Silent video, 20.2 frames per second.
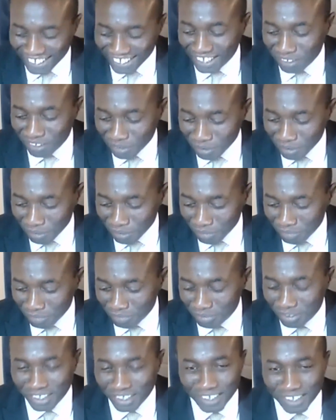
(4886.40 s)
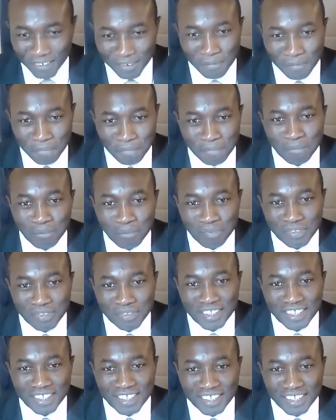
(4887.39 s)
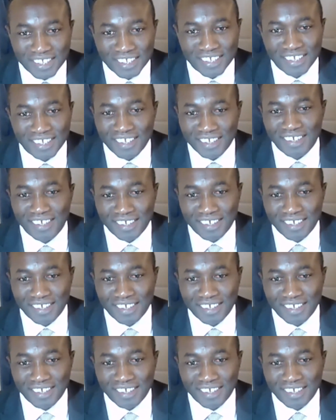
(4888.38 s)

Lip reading: hope that it's calm, but I mean, we should make sure